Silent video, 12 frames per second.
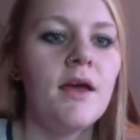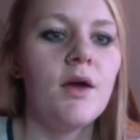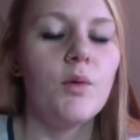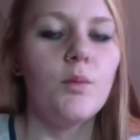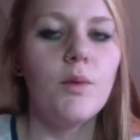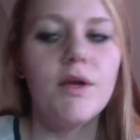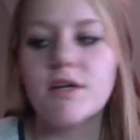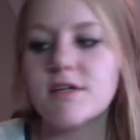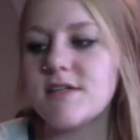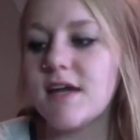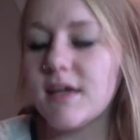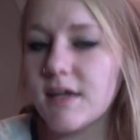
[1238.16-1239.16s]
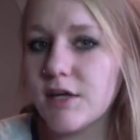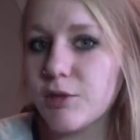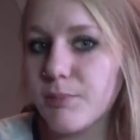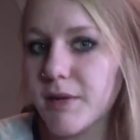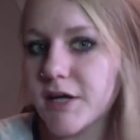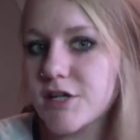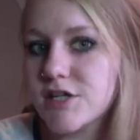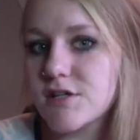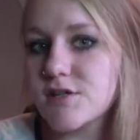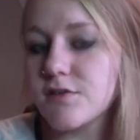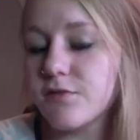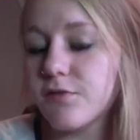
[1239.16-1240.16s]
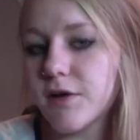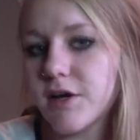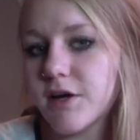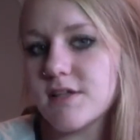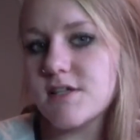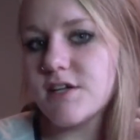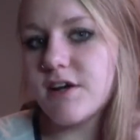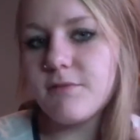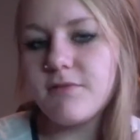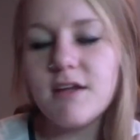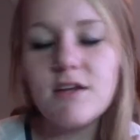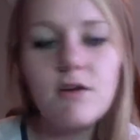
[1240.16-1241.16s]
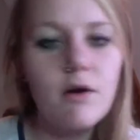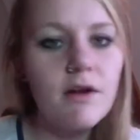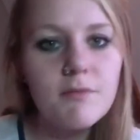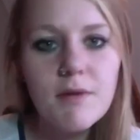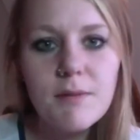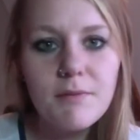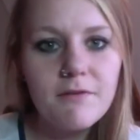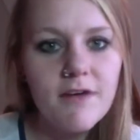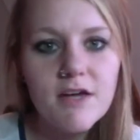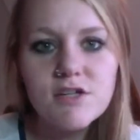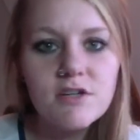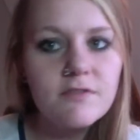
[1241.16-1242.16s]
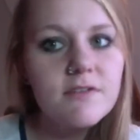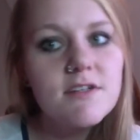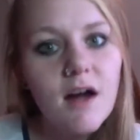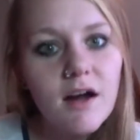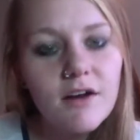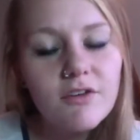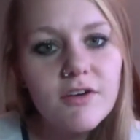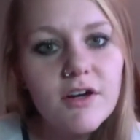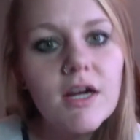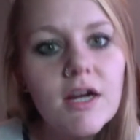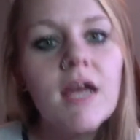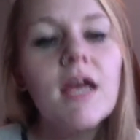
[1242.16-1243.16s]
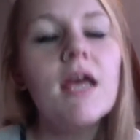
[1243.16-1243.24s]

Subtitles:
When you're taking your pictures for your Instagram feed, you don't have to be a professional photographer,